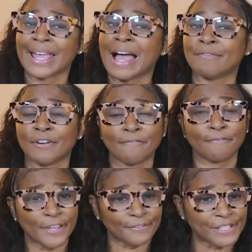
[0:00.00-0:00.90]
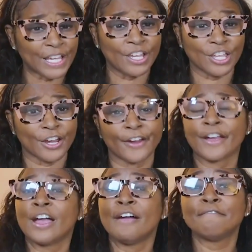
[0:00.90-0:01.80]
They have a 15-year
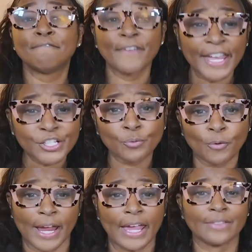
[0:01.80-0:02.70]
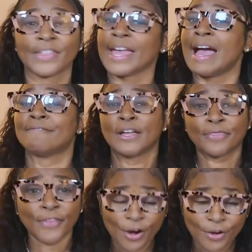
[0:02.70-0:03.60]
fixed rate. They have a
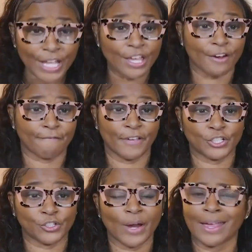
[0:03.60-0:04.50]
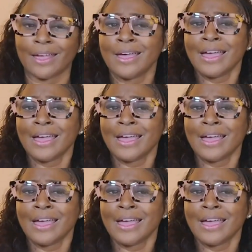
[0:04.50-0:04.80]
30-year fixed rate.